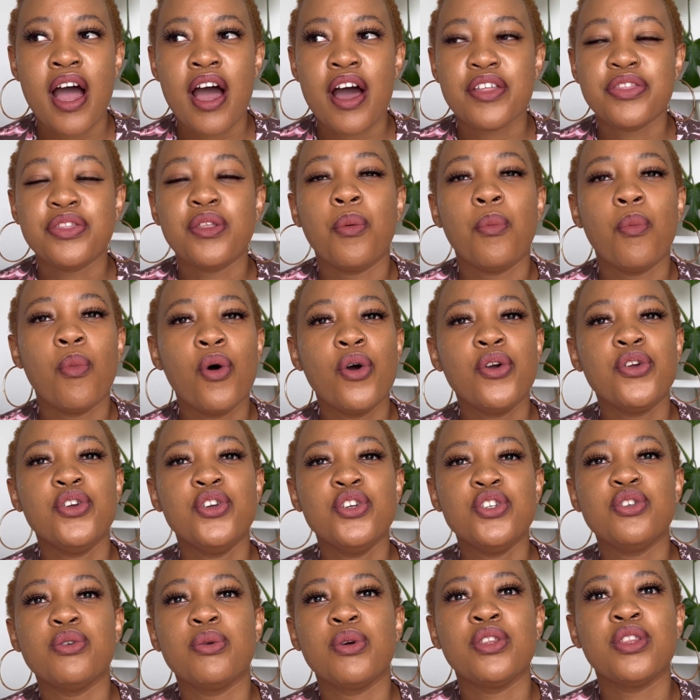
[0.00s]
the more you
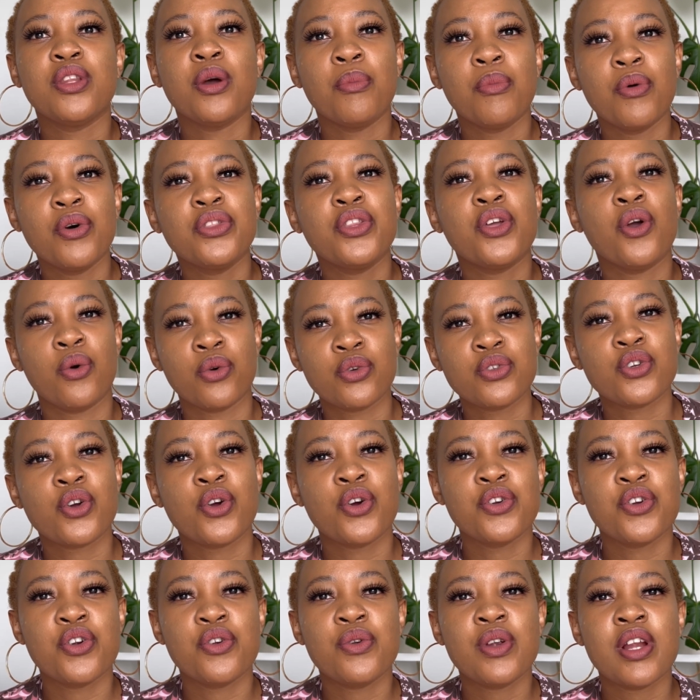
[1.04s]
do it, the more they're also
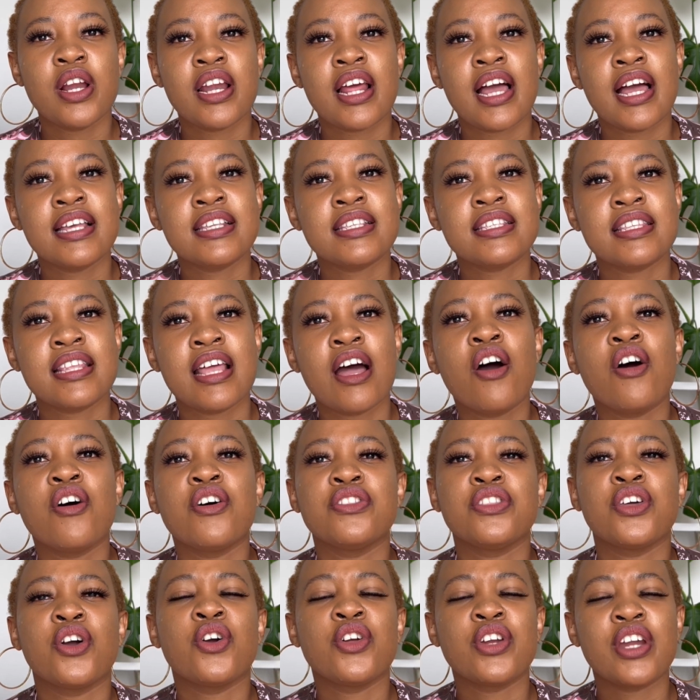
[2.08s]
going to realize. Now
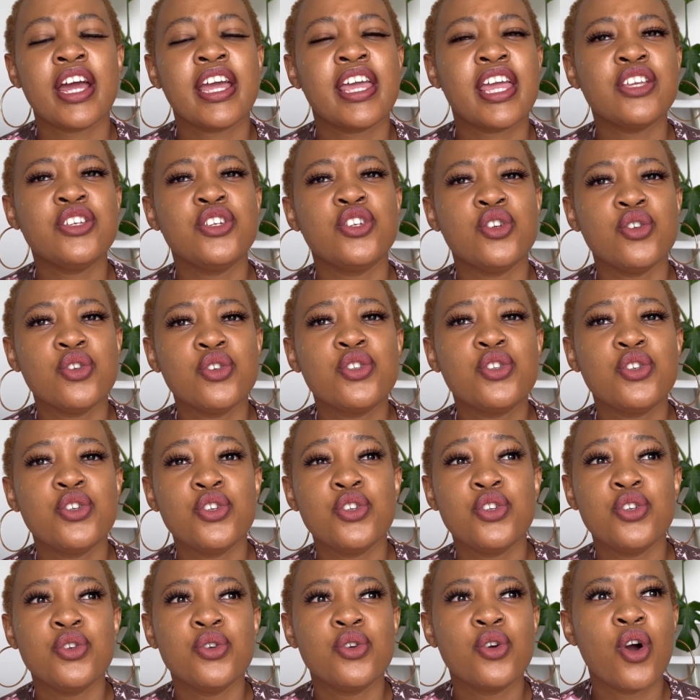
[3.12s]
they're going to get used to
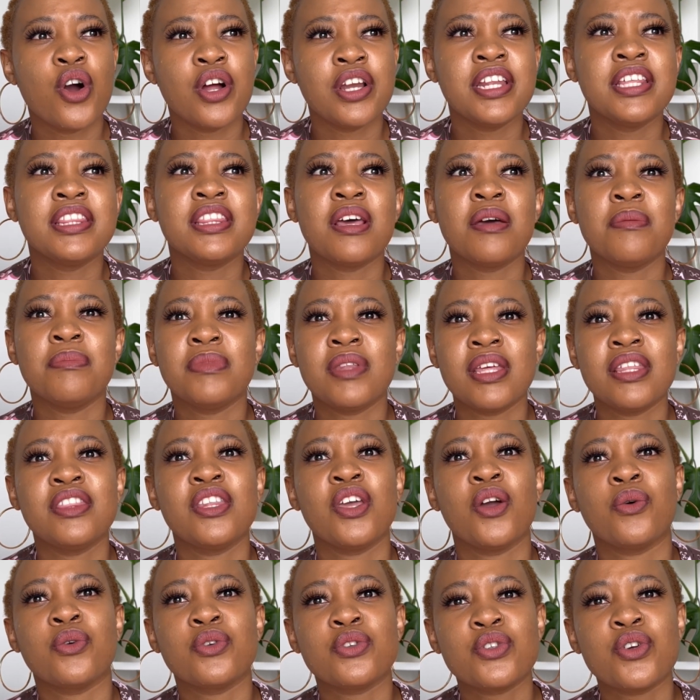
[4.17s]
you calling them. Then they're
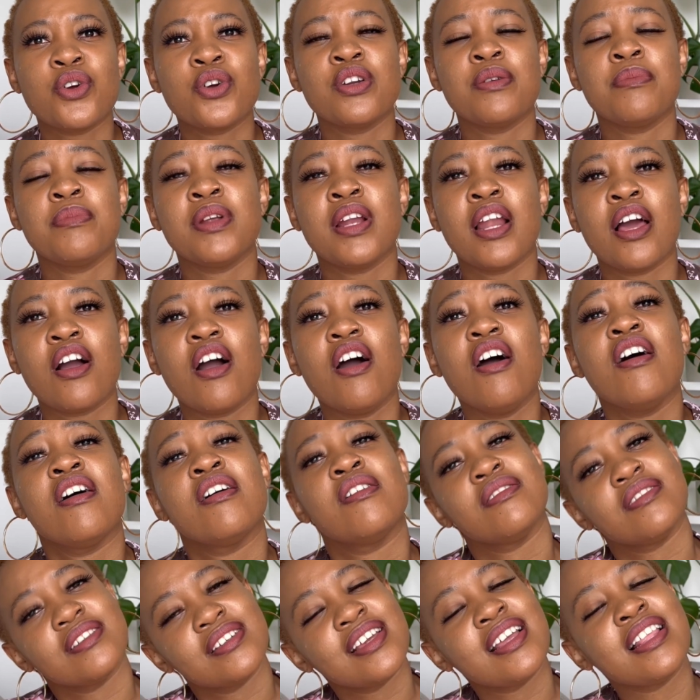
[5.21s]
also going to be like,
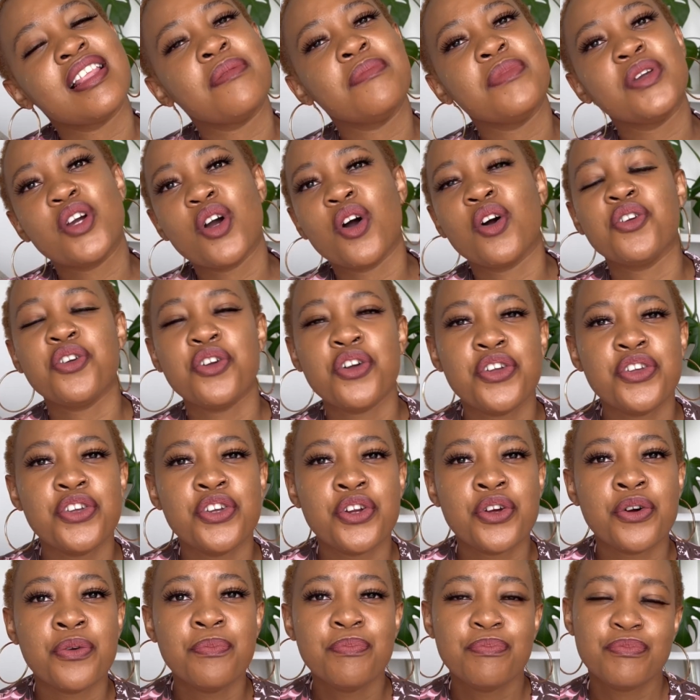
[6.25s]
oh, yeah, let me call
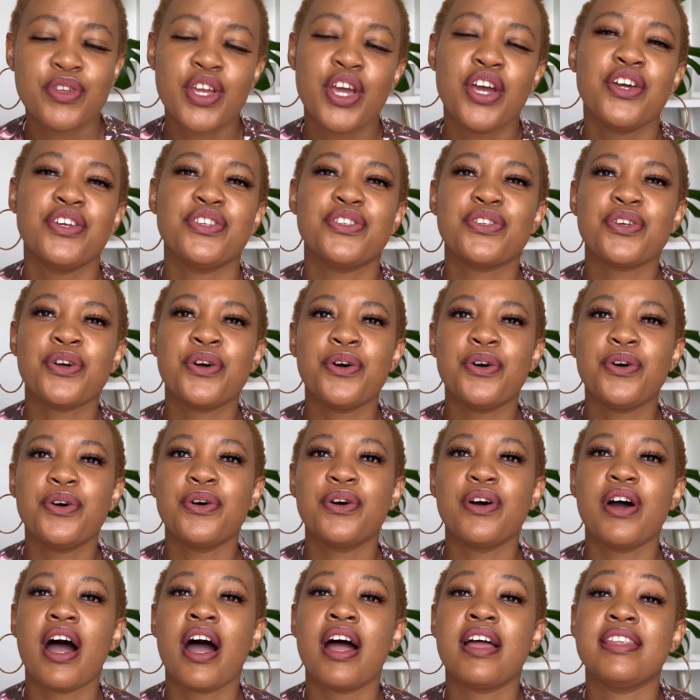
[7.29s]
her.
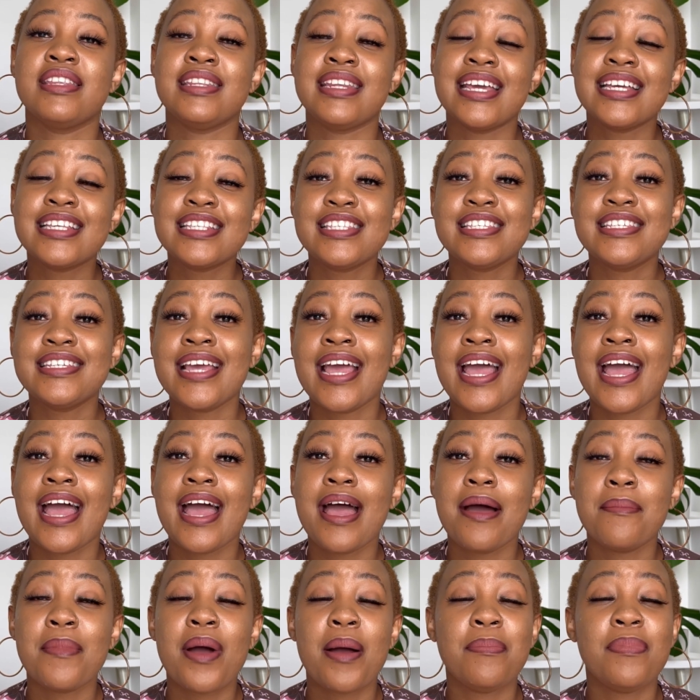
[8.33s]
So next year,
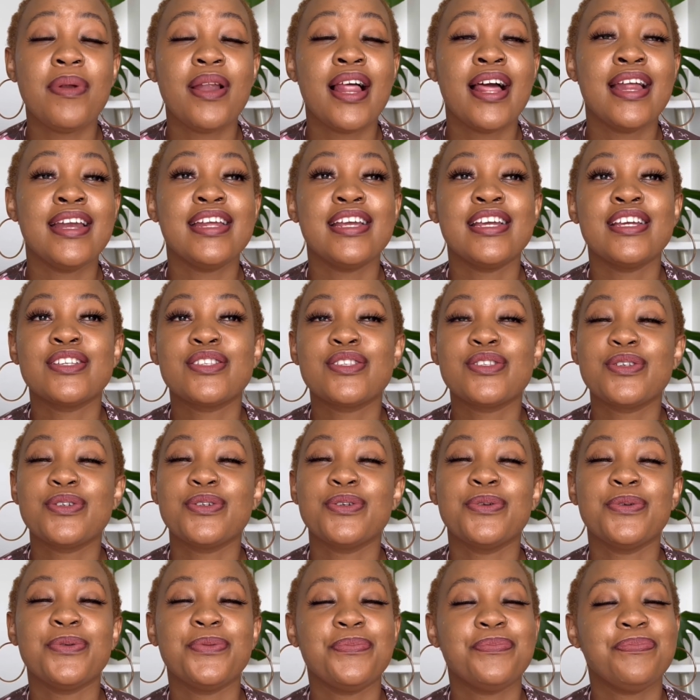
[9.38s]
my plan is
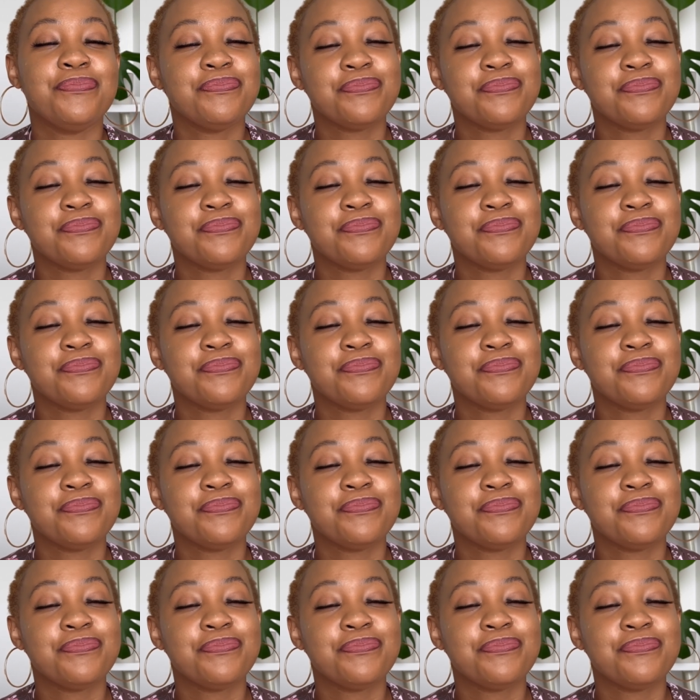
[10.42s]
to